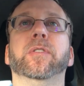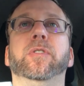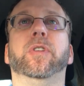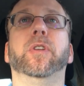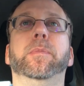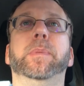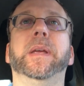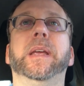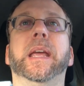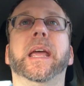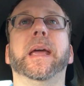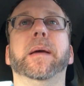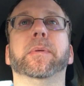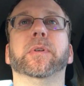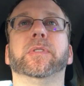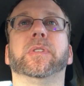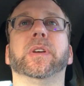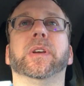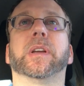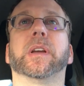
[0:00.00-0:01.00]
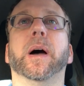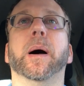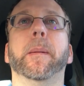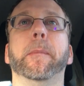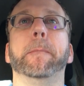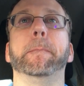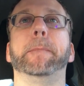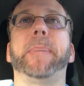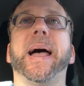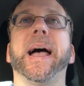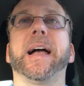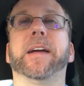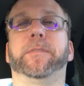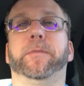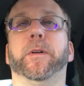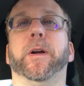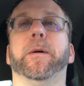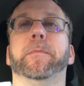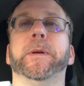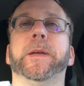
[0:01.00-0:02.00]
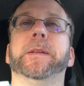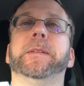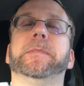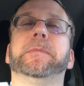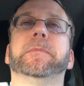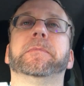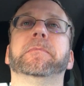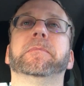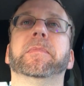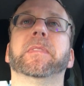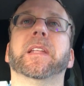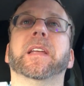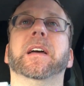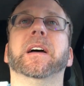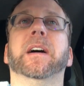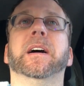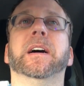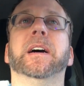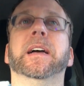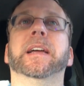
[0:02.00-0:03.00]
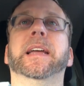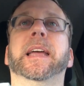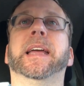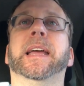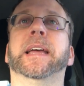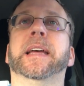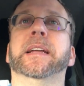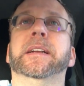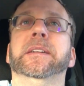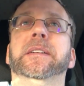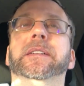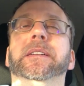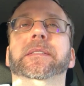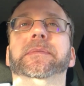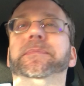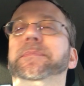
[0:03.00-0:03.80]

to be able to come back from it and